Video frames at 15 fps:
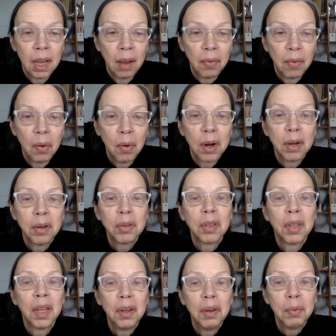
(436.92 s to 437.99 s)
Of course,
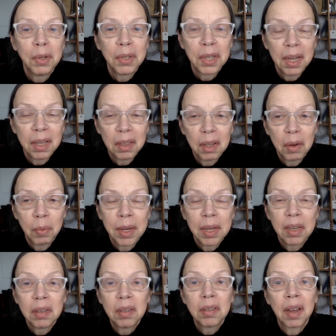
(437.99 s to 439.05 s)
then you will take the
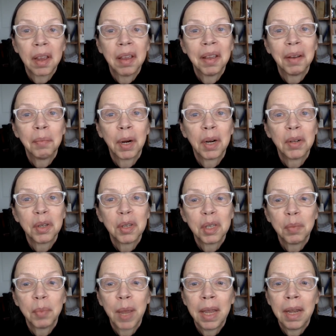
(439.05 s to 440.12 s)
quiz and
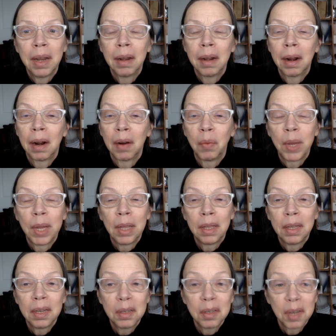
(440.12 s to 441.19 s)
participate in our
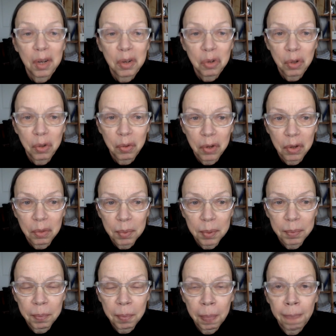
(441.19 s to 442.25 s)
weekly discussion group.
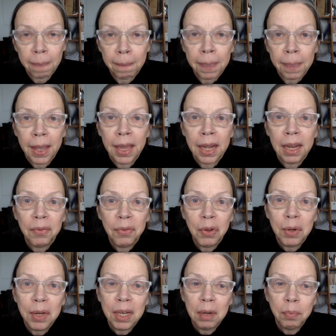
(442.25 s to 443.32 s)
And if
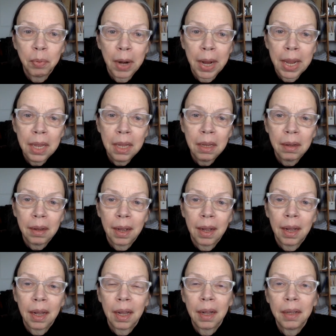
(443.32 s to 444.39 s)
you need a break,
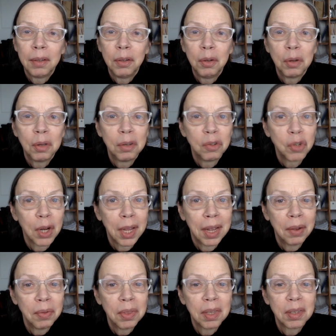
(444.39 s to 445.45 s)
you can check
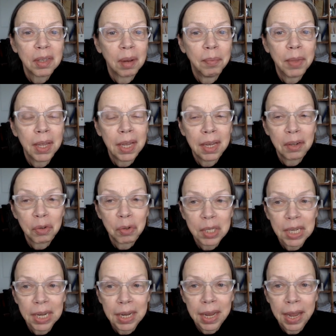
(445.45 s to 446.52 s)
out the Something
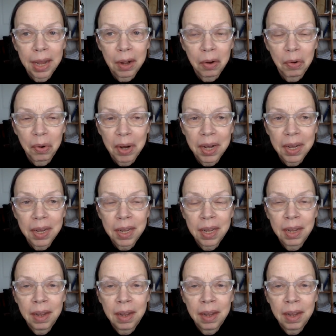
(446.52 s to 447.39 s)
Interesting category.